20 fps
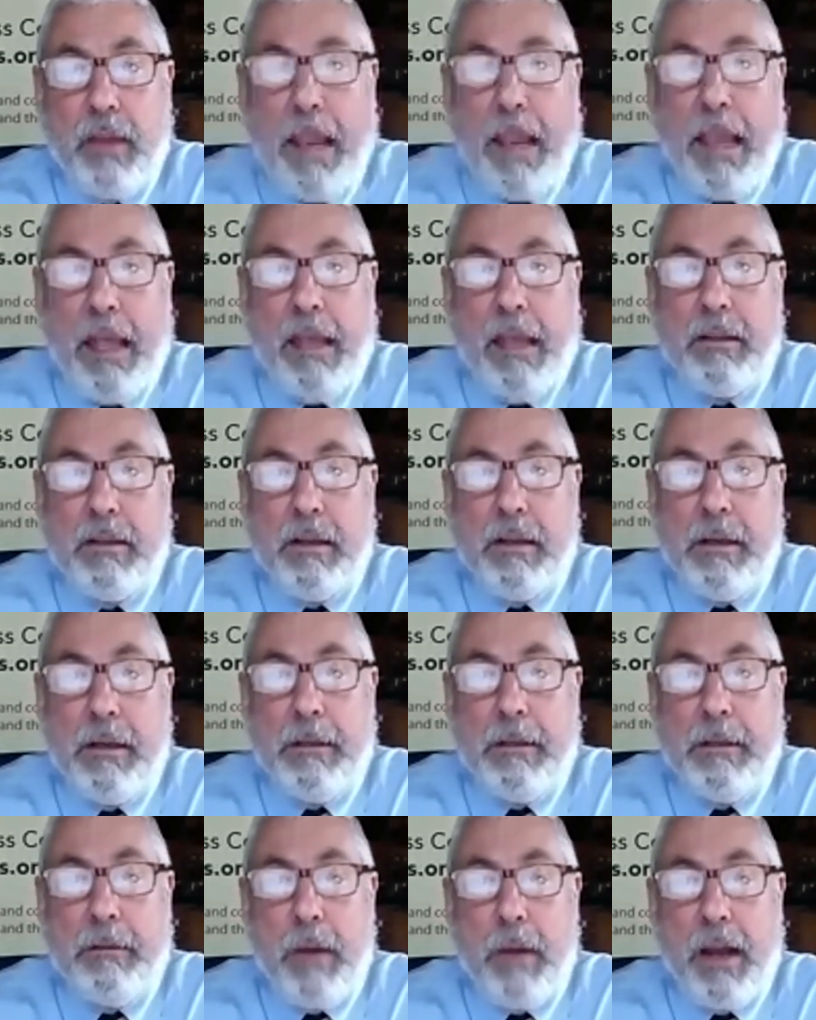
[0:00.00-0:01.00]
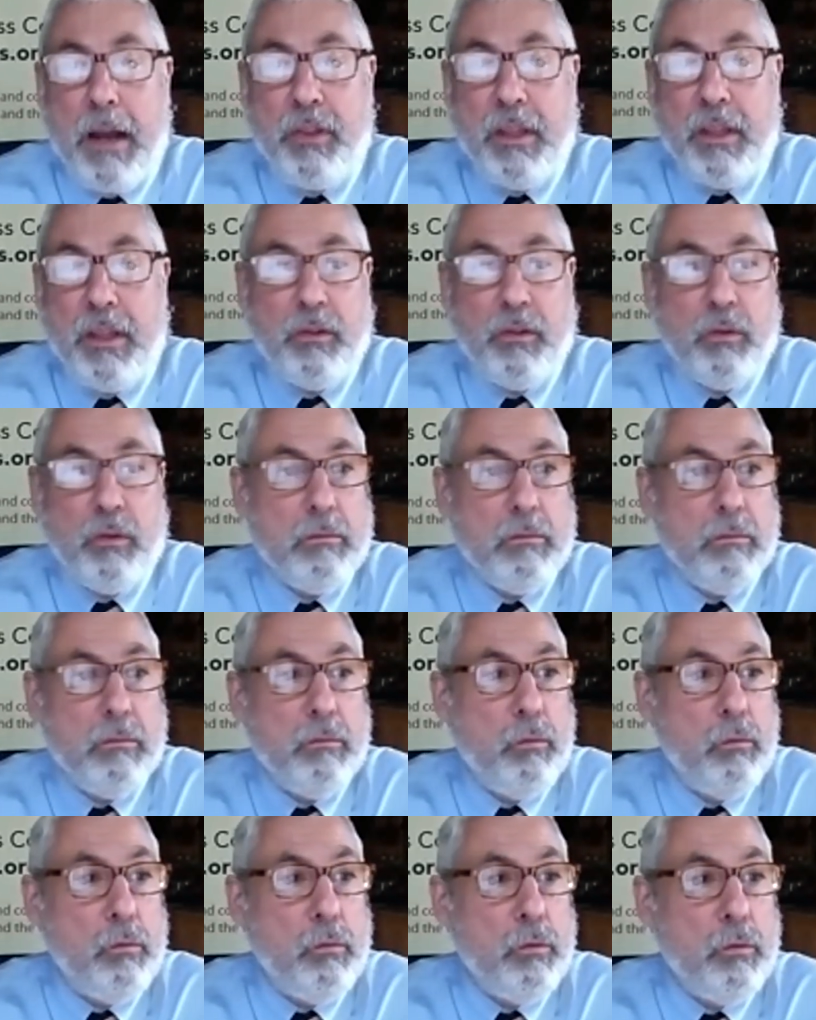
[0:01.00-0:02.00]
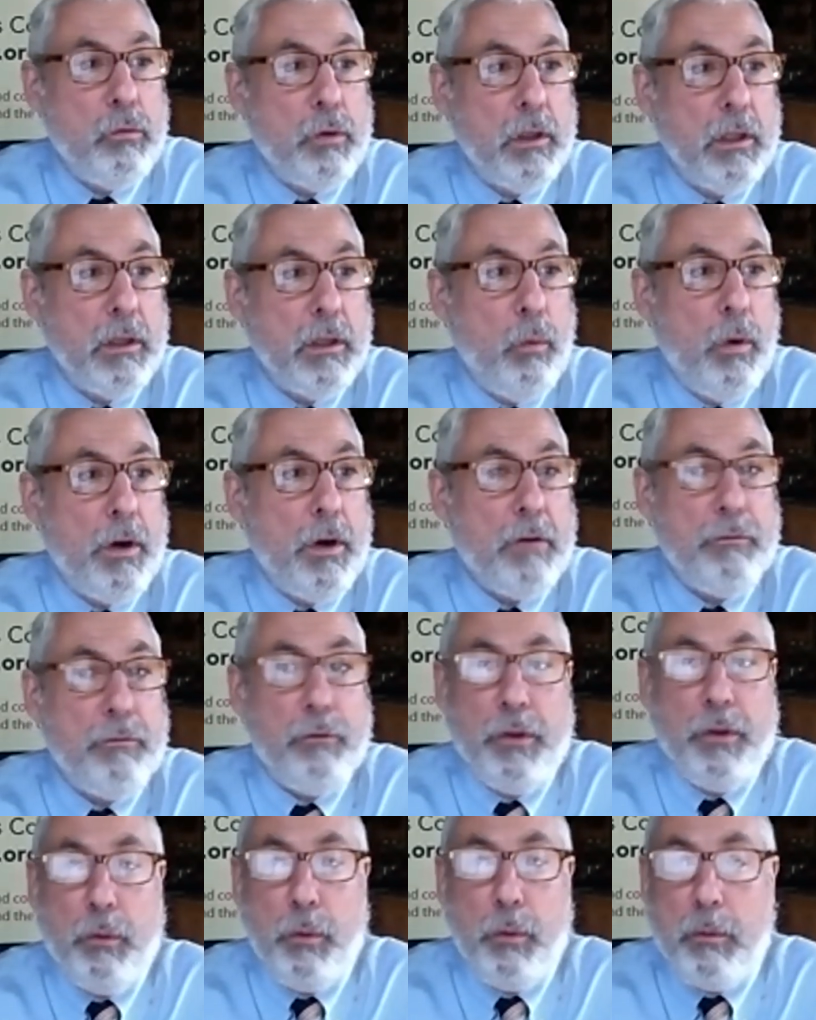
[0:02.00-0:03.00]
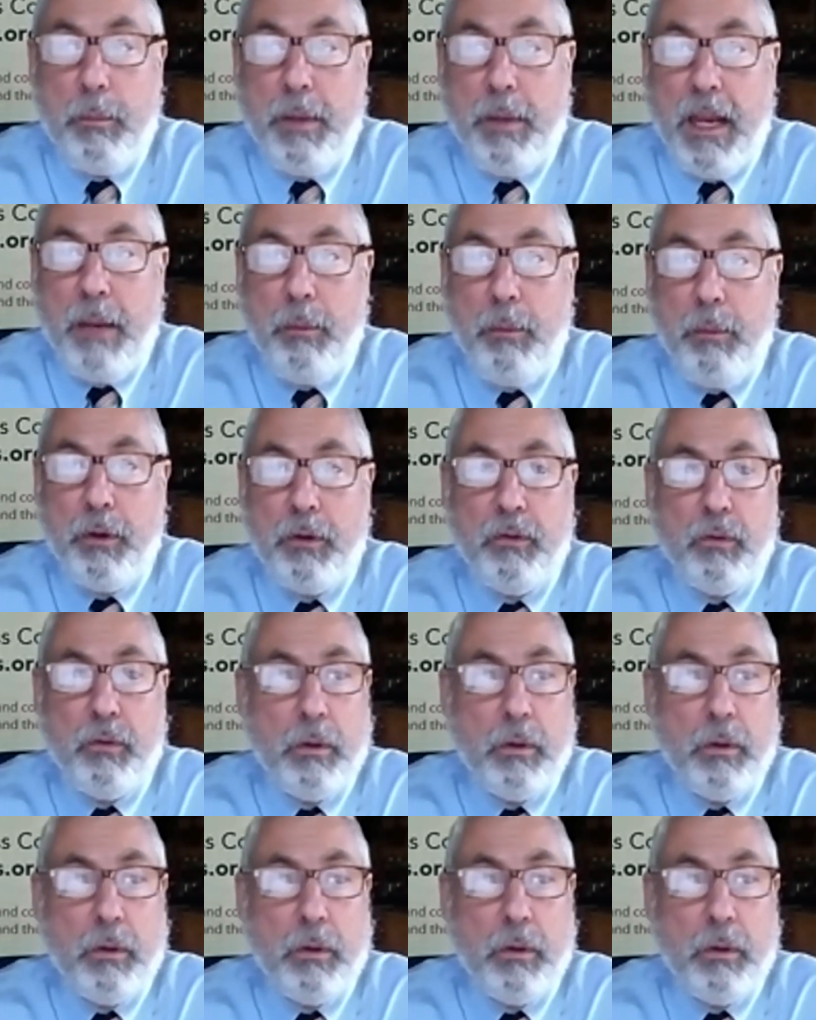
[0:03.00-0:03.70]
And I think it's really wonderful that we've been able to sort